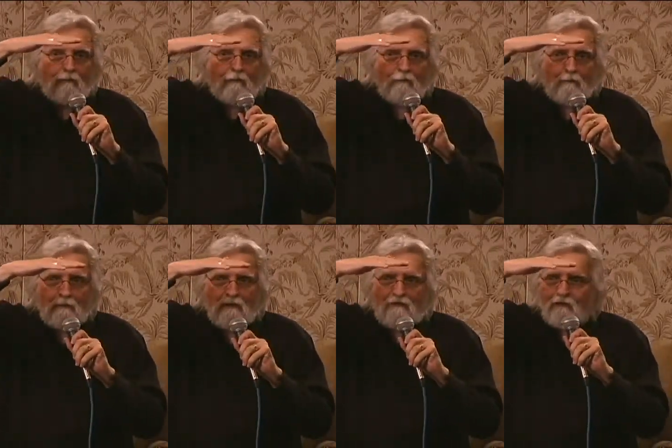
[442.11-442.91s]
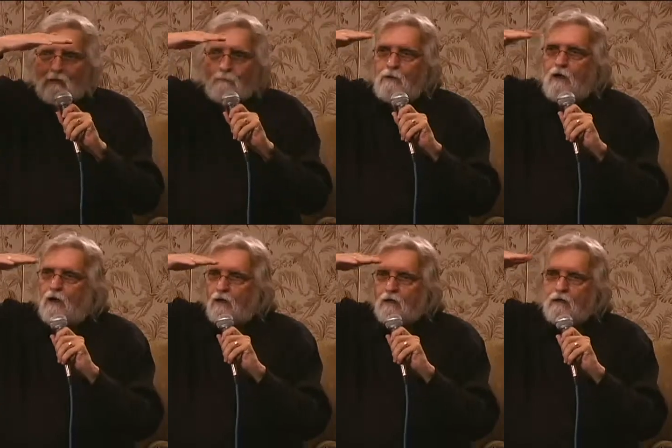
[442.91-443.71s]
meet a
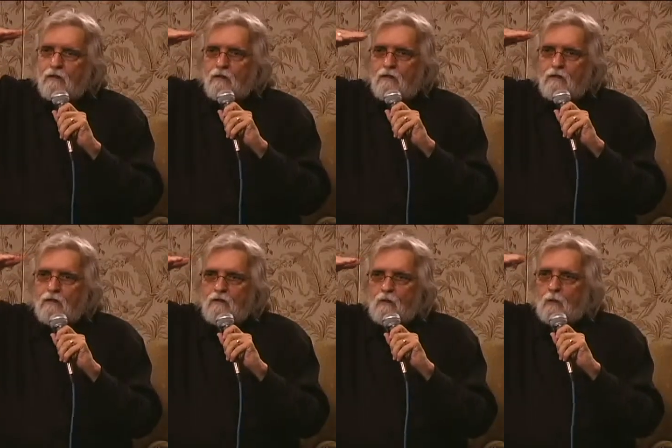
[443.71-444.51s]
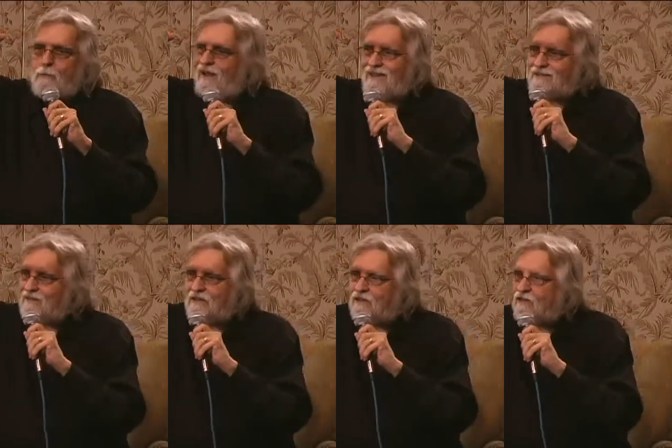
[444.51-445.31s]
bar or pass
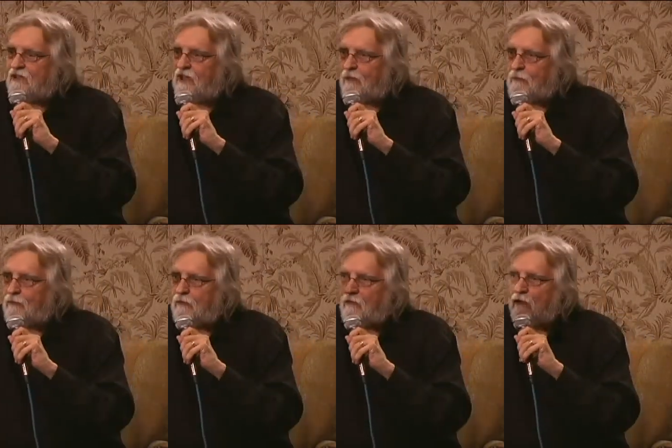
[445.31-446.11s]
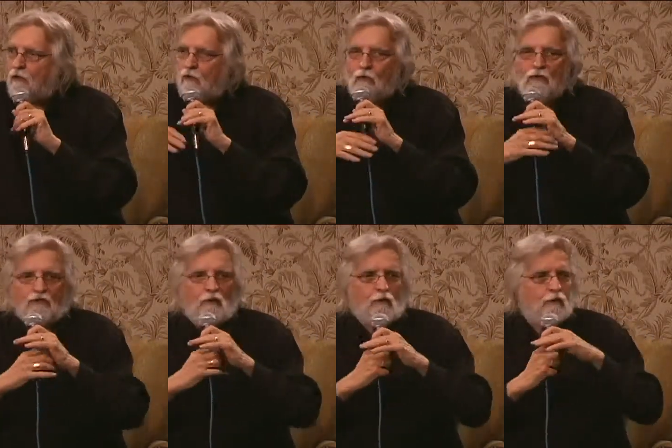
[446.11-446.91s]
the exam
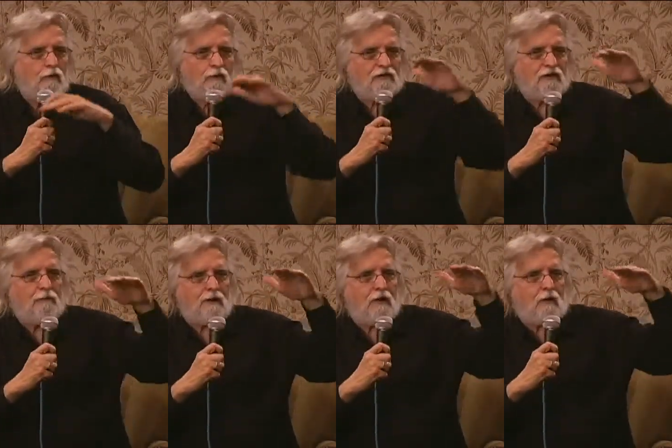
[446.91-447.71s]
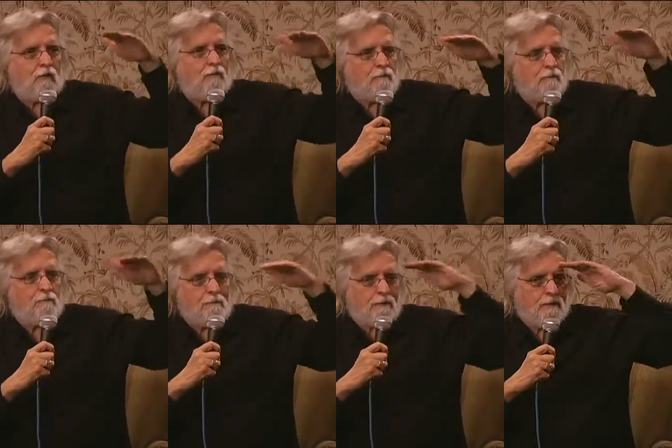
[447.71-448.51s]
or somehow
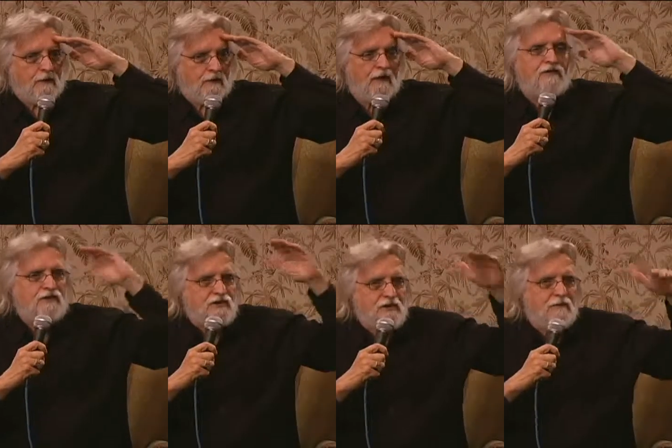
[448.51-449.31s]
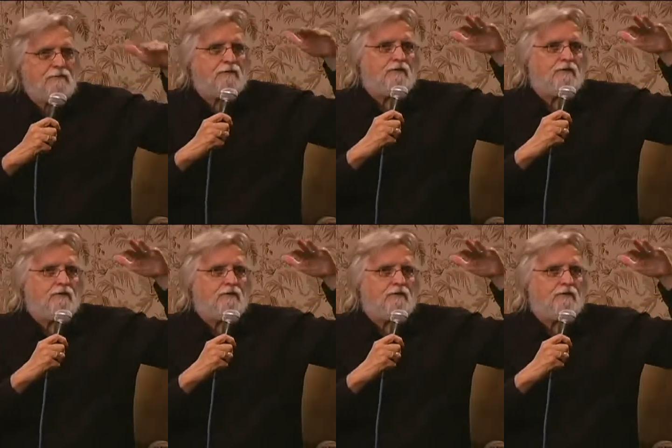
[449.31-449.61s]
achieve